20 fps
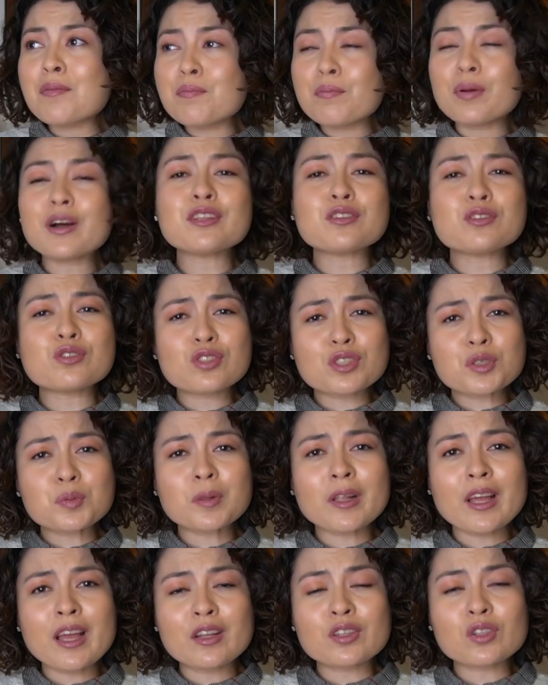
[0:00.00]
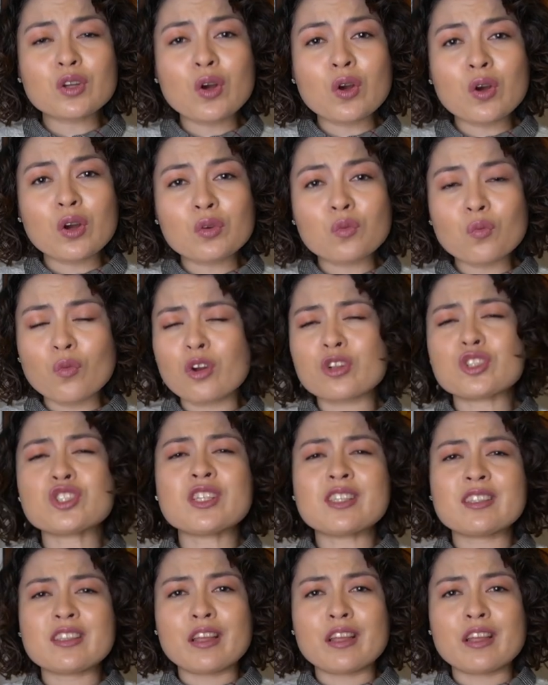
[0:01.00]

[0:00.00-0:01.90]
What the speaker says: but you just planned on watching